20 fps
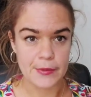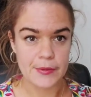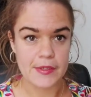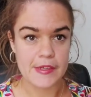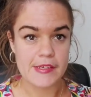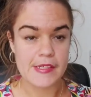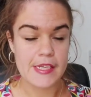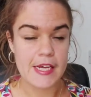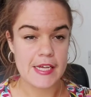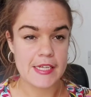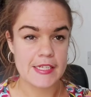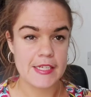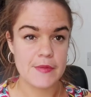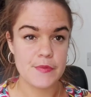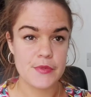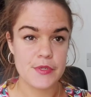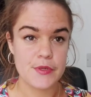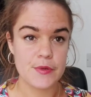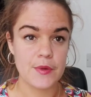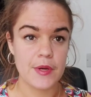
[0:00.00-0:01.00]
because that
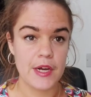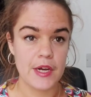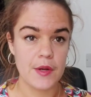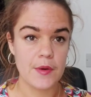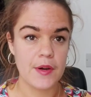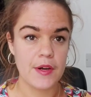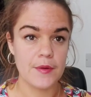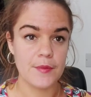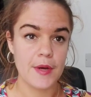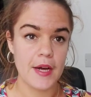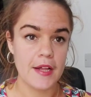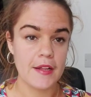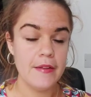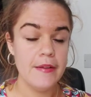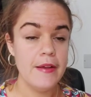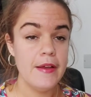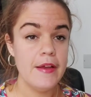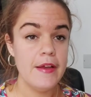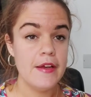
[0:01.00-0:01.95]
seems to work quite well.